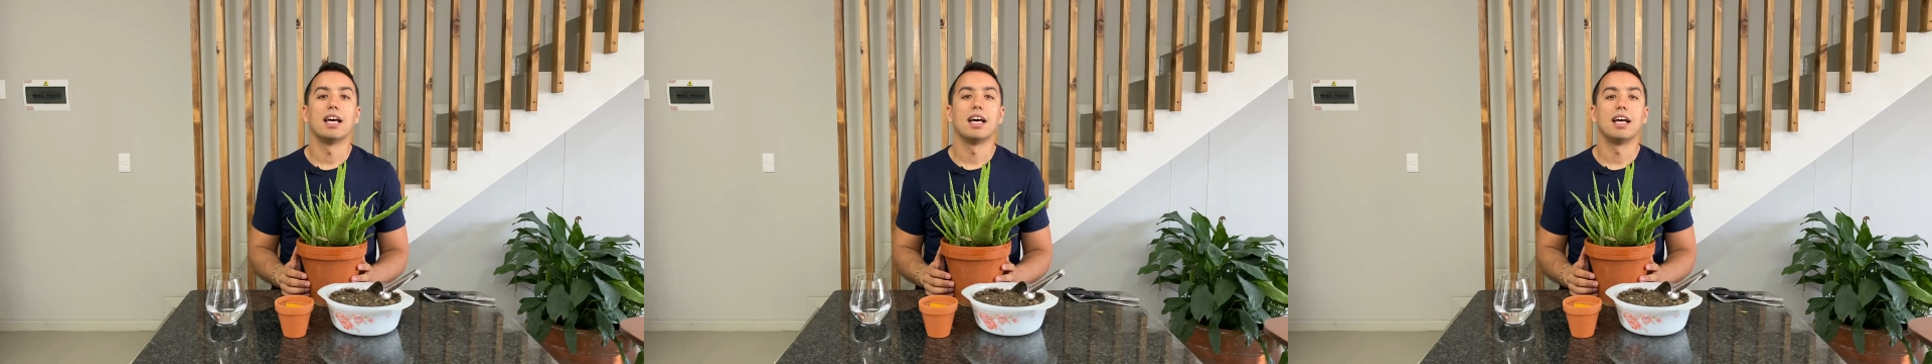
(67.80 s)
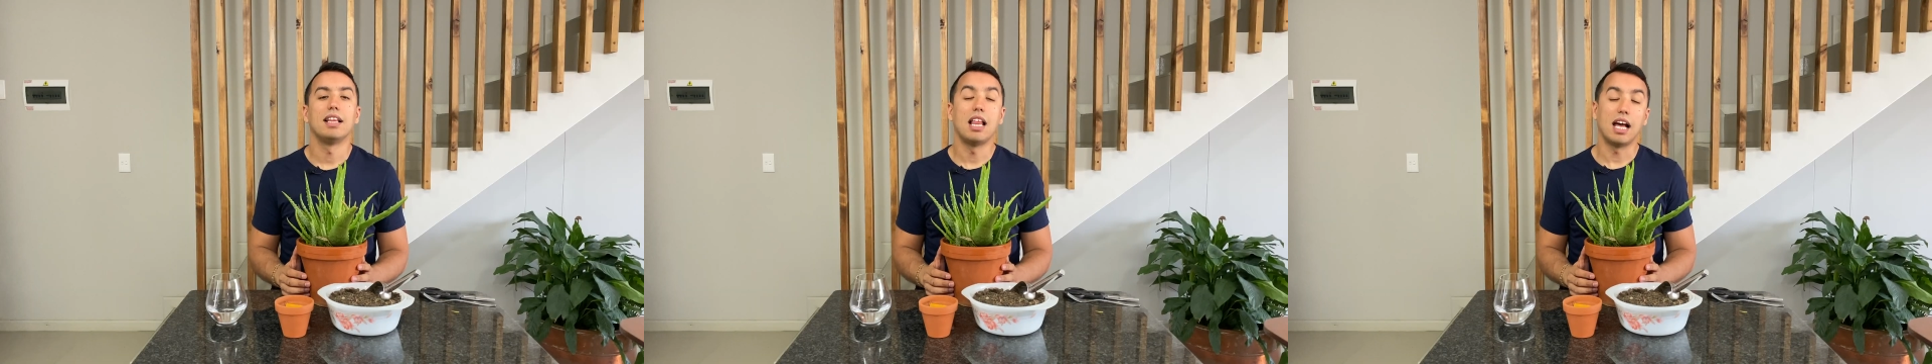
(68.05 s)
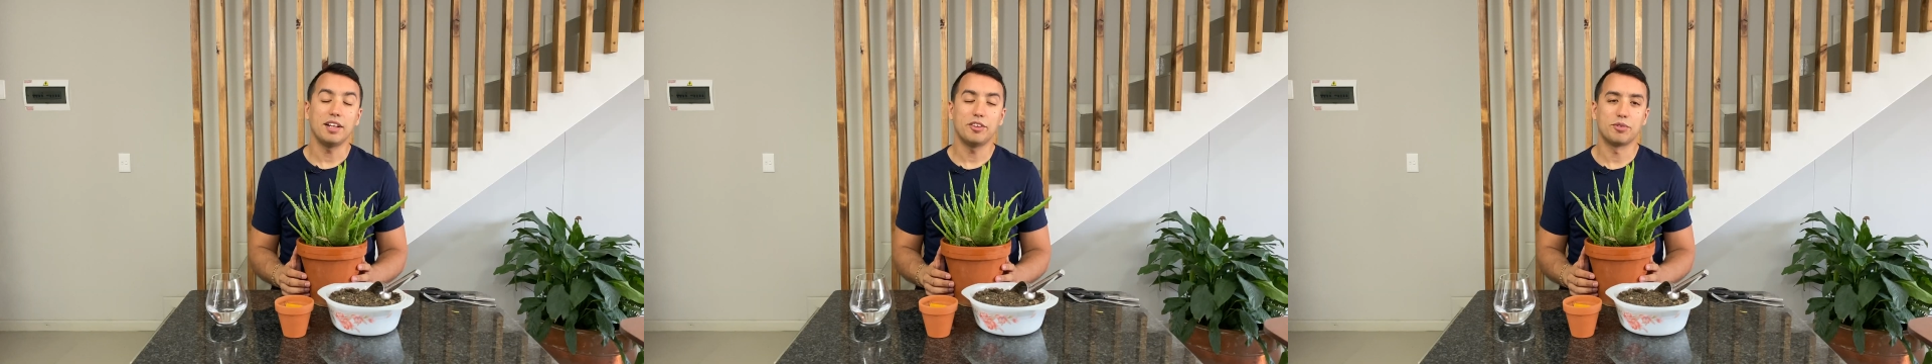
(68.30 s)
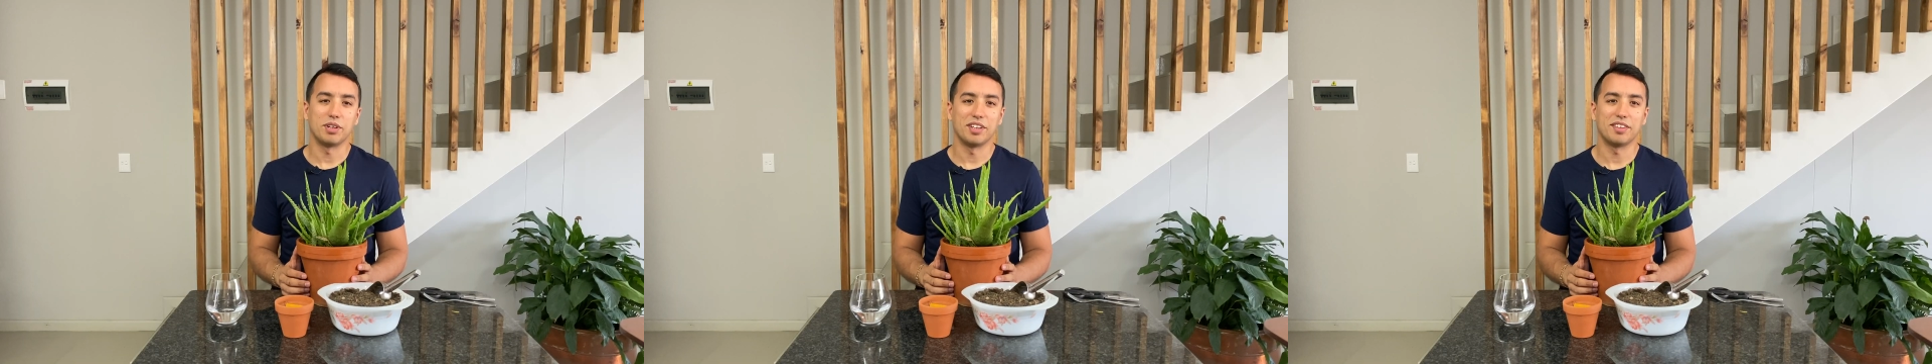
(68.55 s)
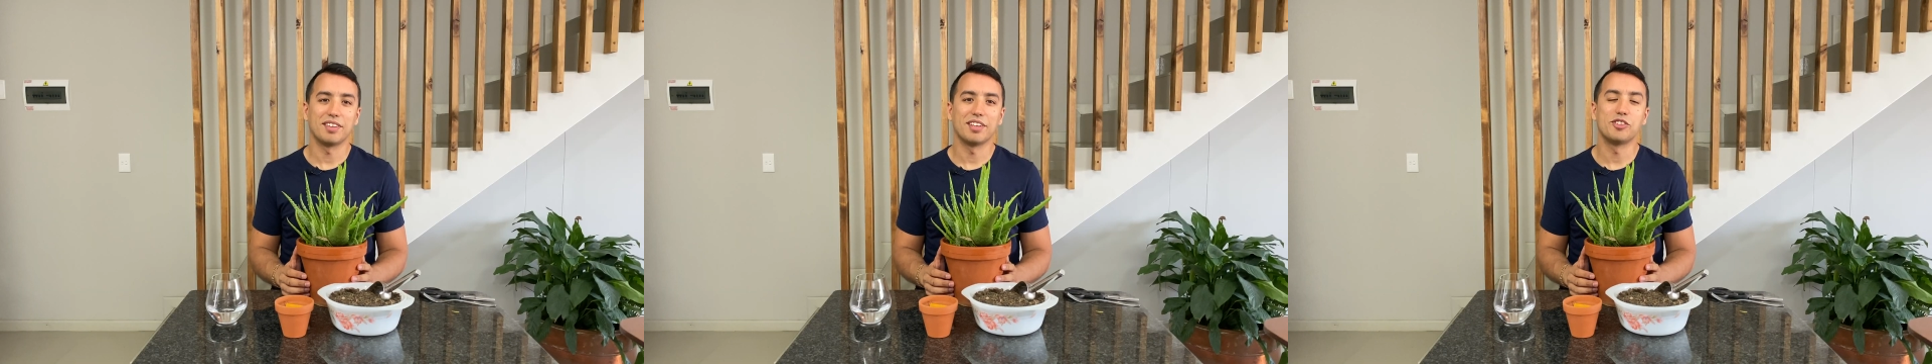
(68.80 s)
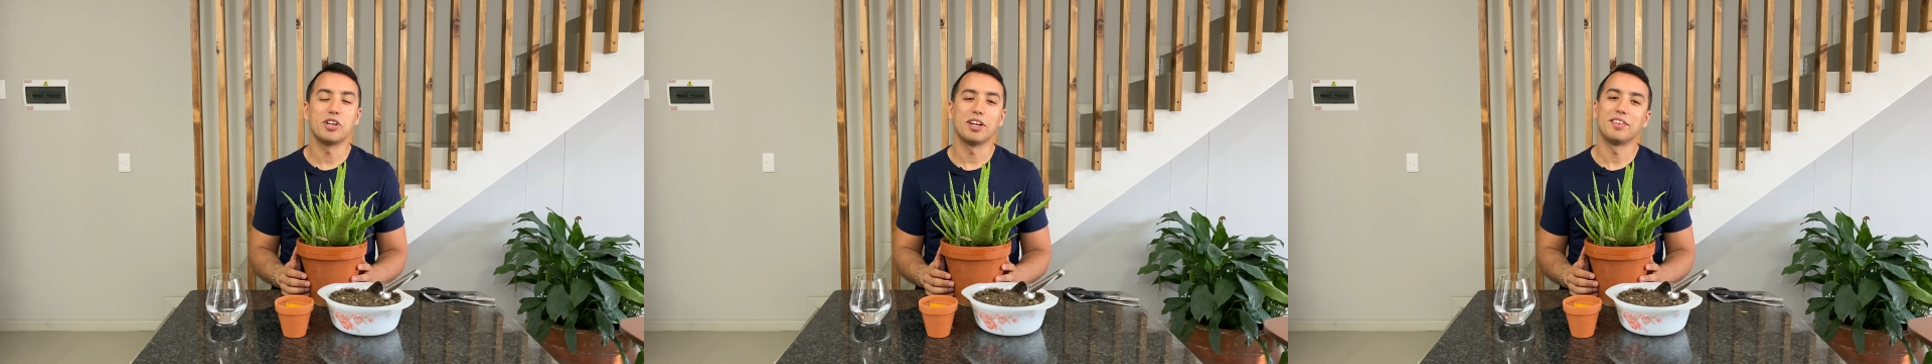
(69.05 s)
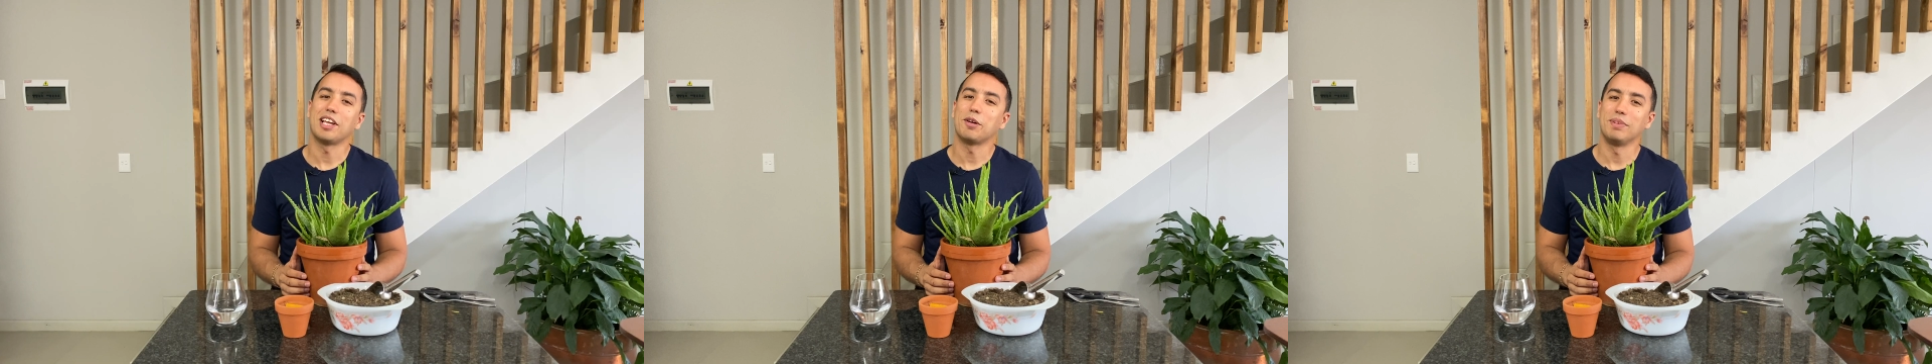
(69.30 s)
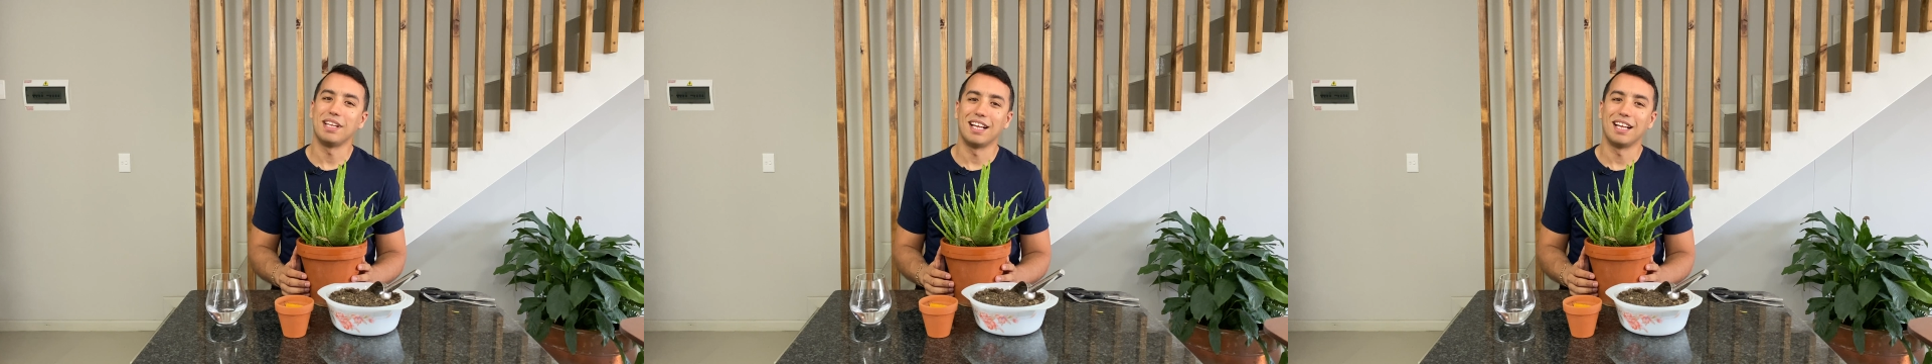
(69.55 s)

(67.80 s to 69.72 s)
Light stress shows up in